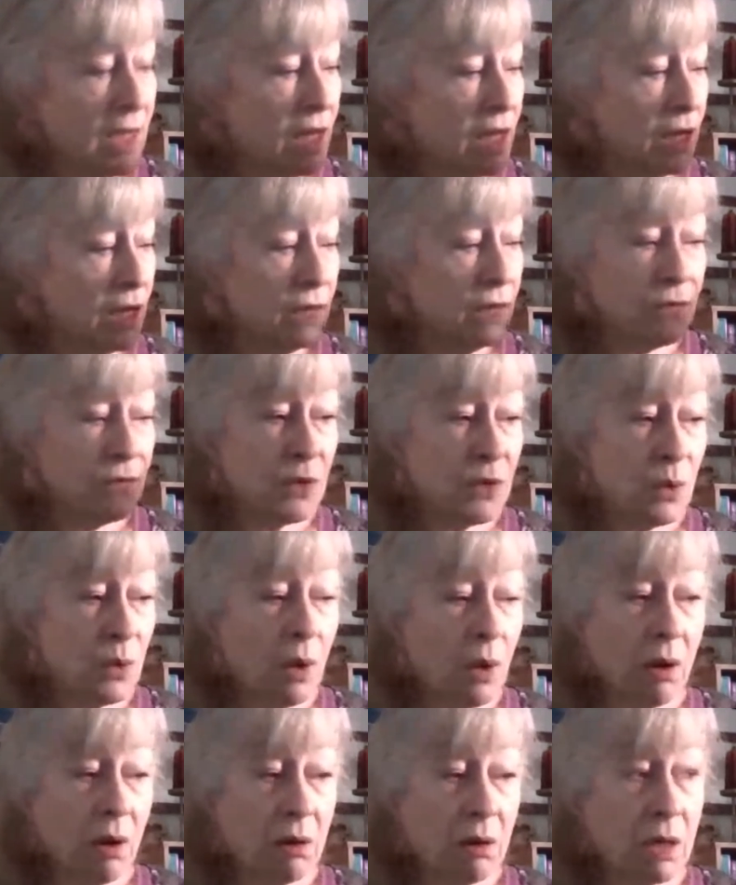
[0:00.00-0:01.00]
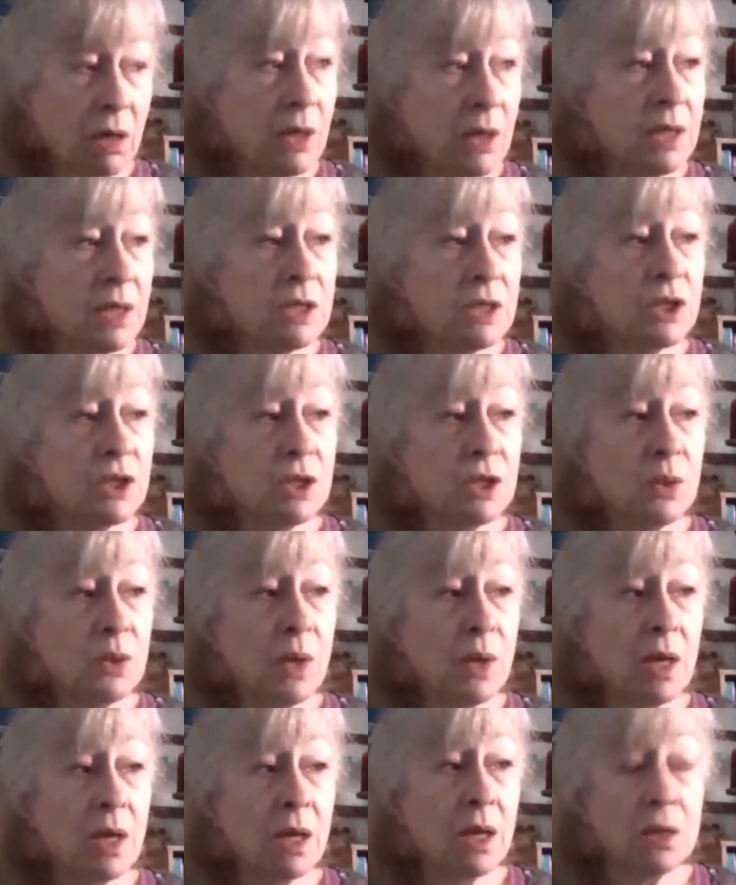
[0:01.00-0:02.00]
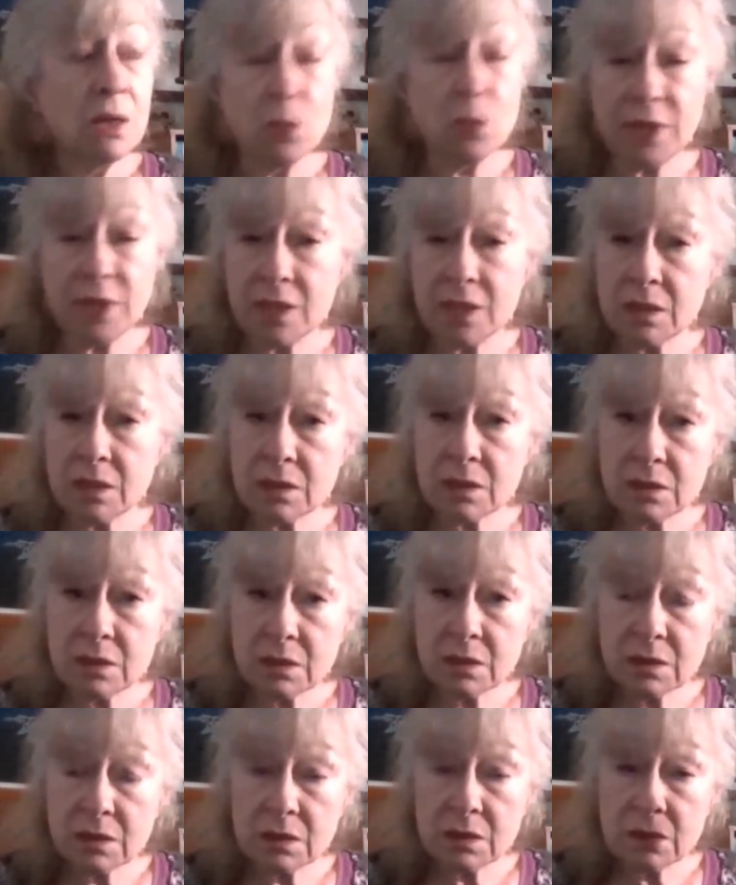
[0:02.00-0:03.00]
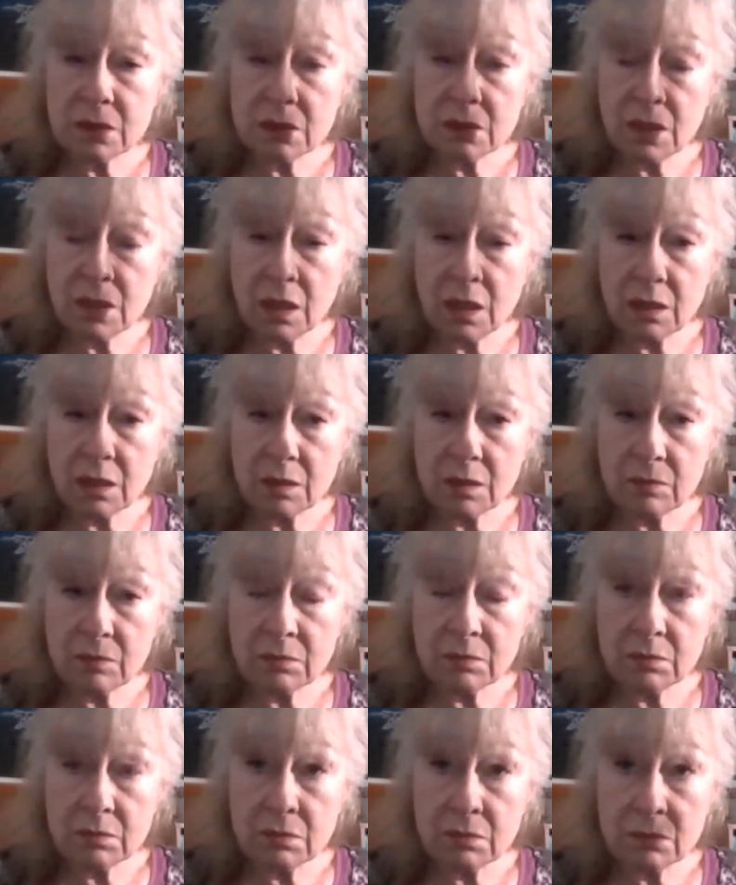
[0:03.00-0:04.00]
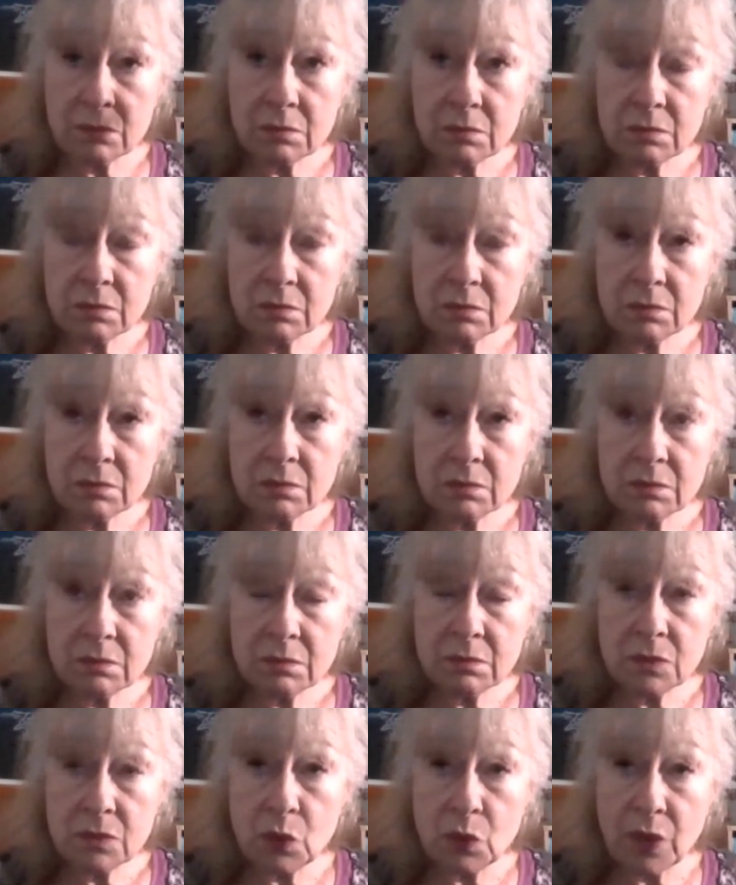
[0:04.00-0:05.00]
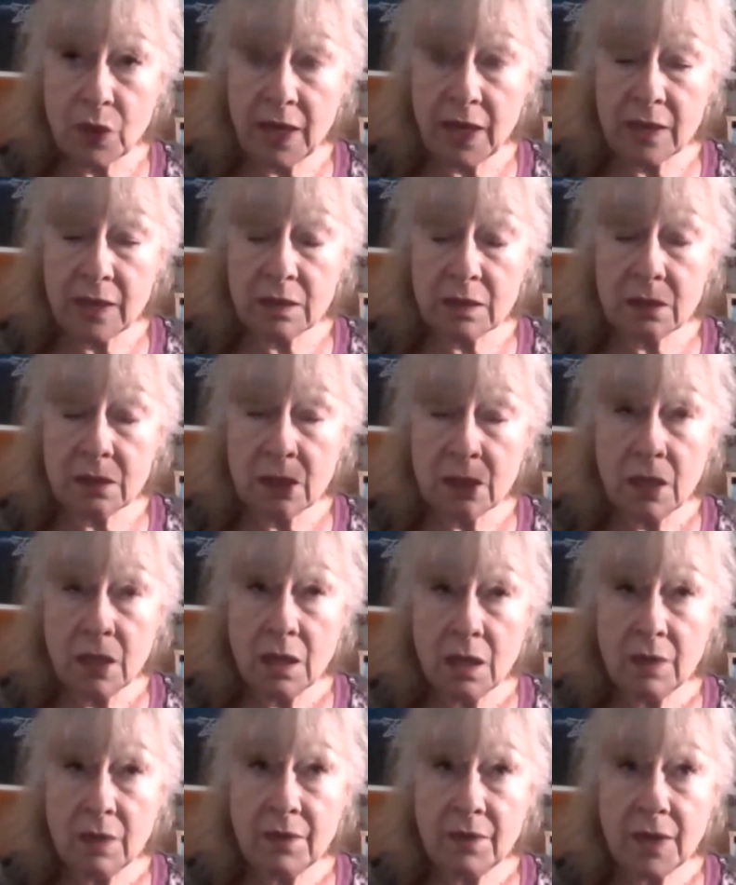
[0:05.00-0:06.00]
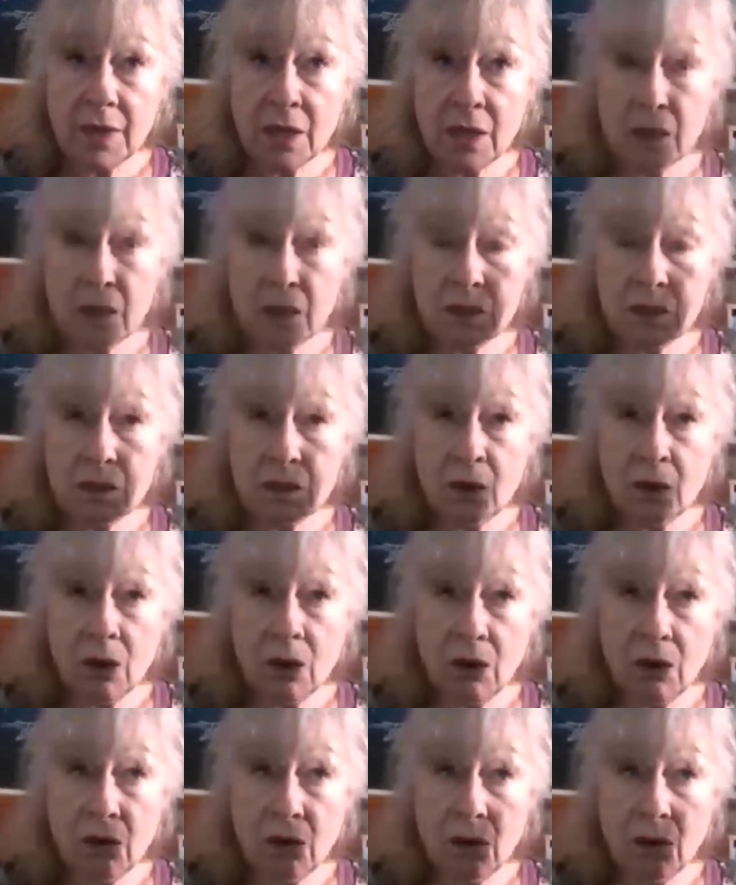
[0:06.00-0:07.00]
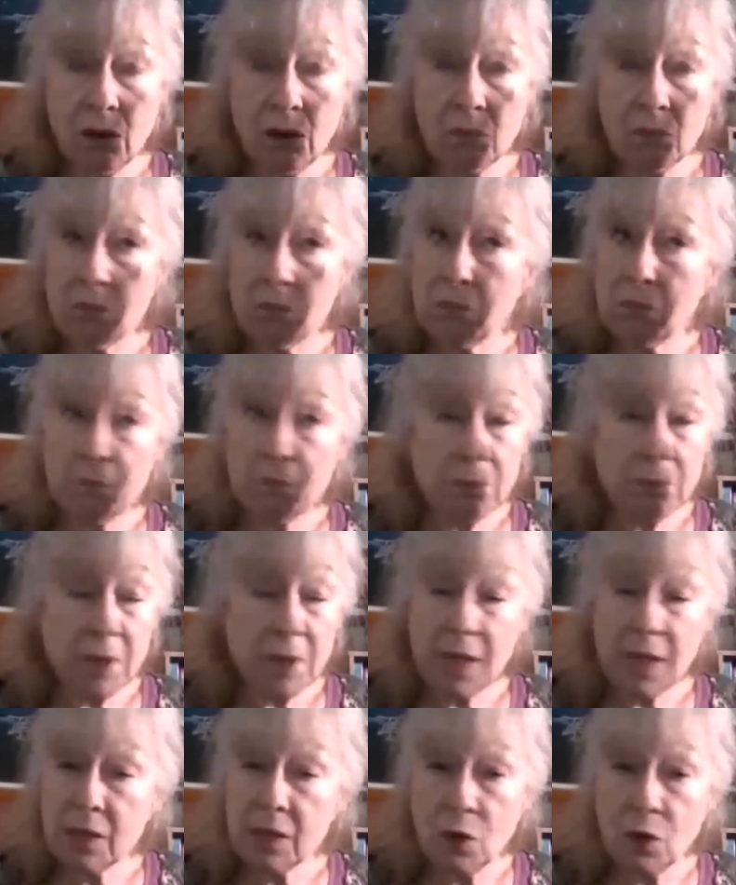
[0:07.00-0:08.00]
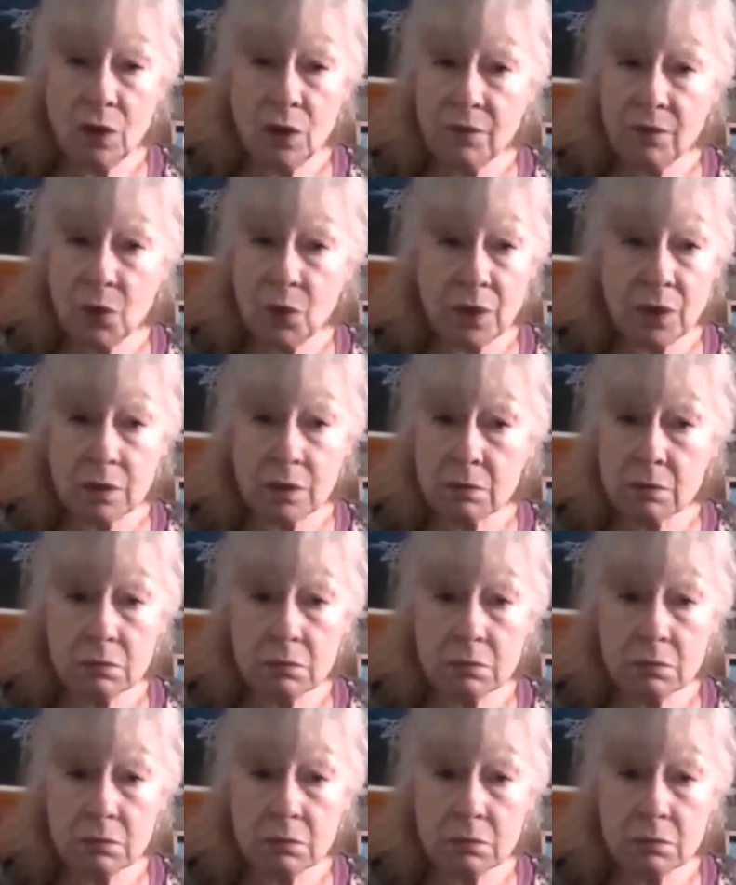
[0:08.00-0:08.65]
If you are going to anoint your candle, then plain olive oil